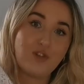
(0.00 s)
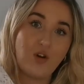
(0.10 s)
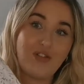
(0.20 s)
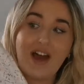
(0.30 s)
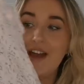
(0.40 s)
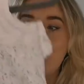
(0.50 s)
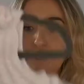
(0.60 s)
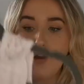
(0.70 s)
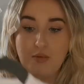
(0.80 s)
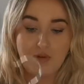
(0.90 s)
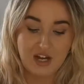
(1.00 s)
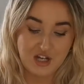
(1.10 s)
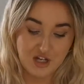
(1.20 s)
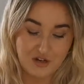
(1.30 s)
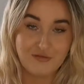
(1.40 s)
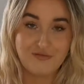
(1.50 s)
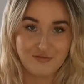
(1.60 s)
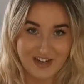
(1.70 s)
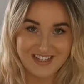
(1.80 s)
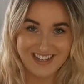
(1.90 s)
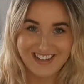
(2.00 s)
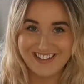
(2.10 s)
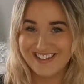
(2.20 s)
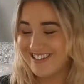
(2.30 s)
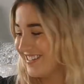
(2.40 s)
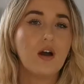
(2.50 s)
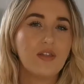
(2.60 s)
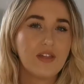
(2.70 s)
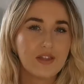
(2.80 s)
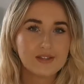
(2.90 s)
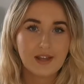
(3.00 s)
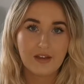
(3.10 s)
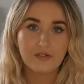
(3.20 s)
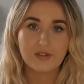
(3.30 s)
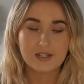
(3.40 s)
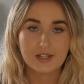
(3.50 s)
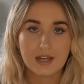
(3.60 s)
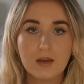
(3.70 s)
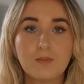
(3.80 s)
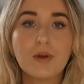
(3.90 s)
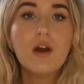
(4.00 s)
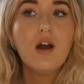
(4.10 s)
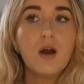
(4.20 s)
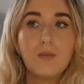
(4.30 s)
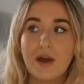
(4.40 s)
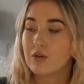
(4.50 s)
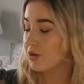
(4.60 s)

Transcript: got that in preparation ready. I think that's it for sleep. I'm now